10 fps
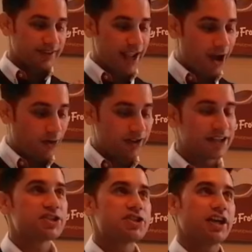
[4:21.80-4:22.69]
Now
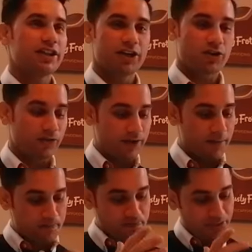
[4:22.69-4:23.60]
let's check their coffee.
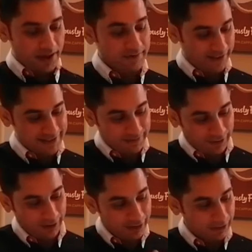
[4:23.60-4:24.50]
First of
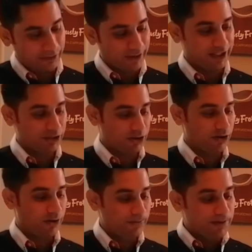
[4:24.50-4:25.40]
all, look at the
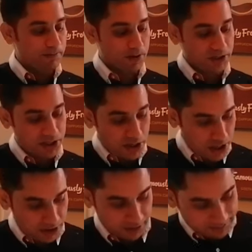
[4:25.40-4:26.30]
coffee
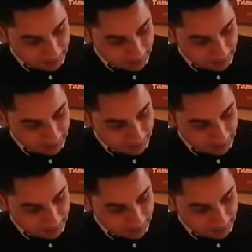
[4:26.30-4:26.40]
presentation.